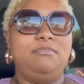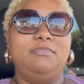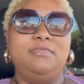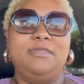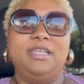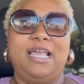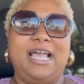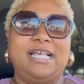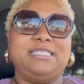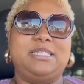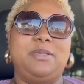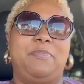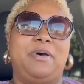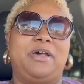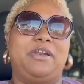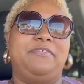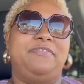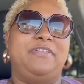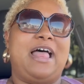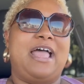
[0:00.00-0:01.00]
It has a
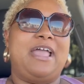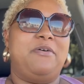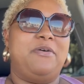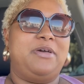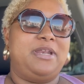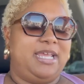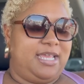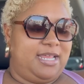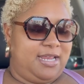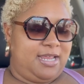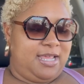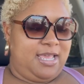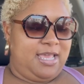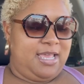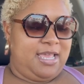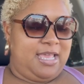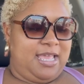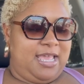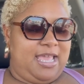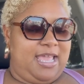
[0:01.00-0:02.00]
butterfly on it,
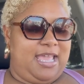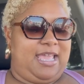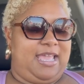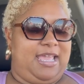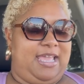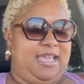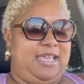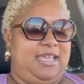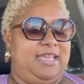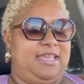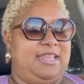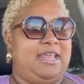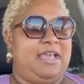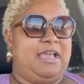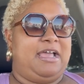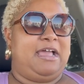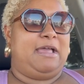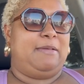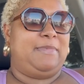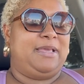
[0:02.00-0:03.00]
and
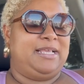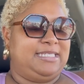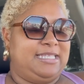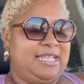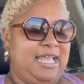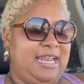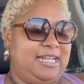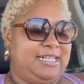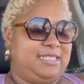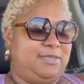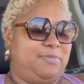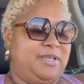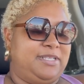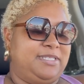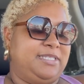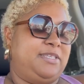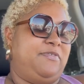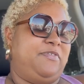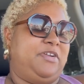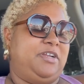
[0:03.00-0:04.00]
it's not
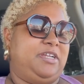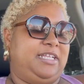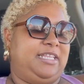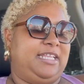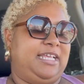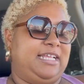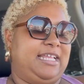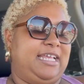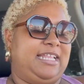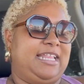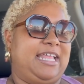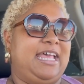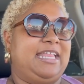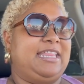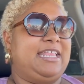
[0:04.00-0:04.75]
expensive or anything like that.